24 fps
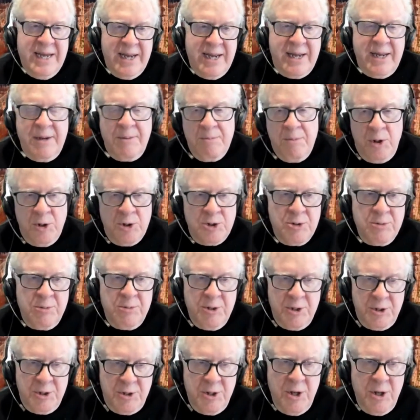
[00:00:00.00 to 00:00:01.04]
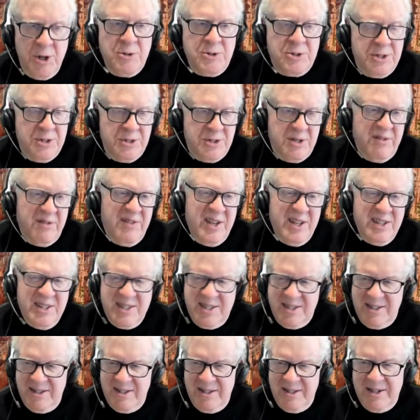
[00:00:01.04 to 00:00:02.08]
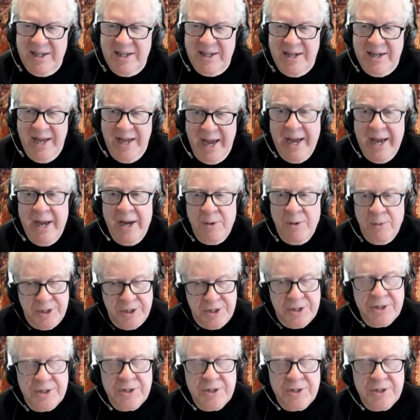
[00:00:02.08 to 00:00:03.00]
taking multiple doses of insulin a day,